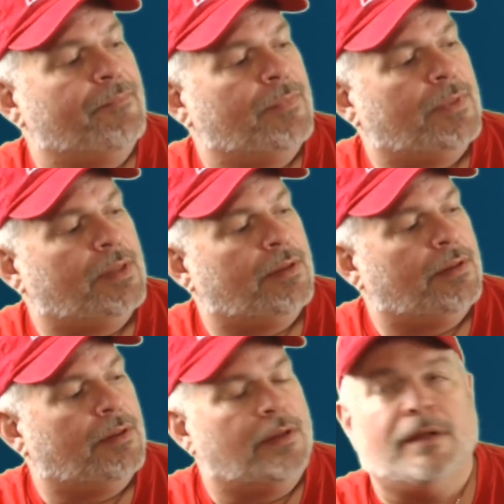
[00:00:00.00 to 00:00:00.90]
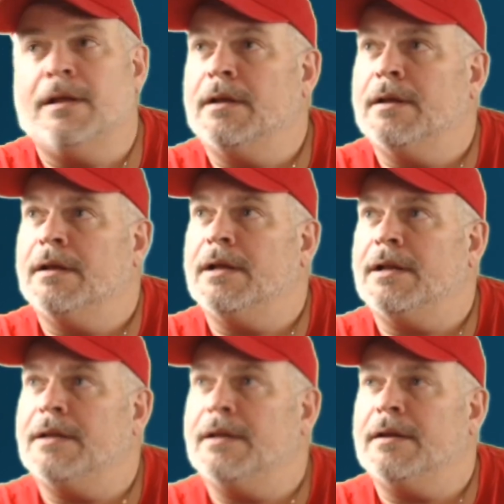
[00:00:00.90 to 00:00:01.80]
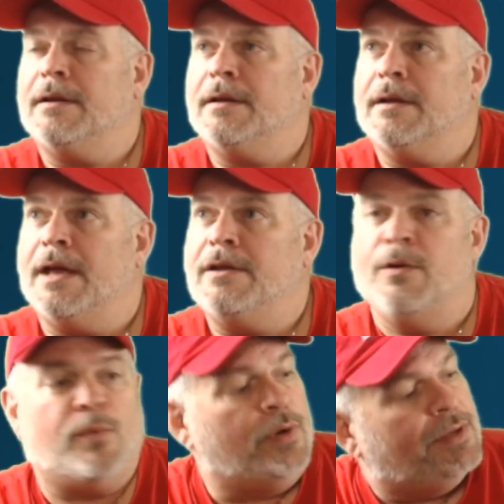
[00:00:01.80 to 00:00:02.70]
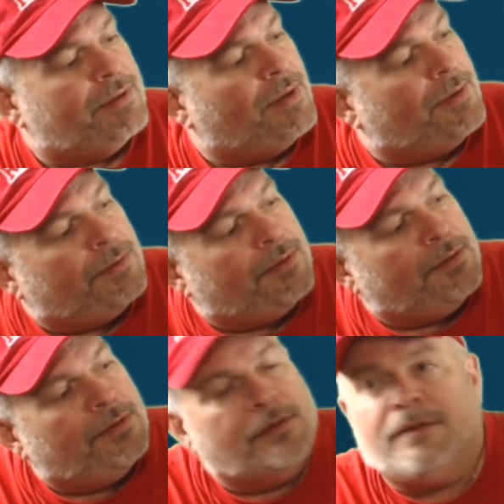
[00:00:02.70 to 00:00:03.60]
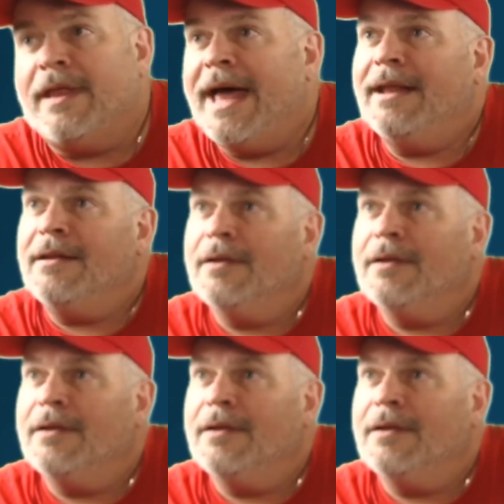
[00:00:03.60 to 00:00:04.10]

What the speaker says: and you want that,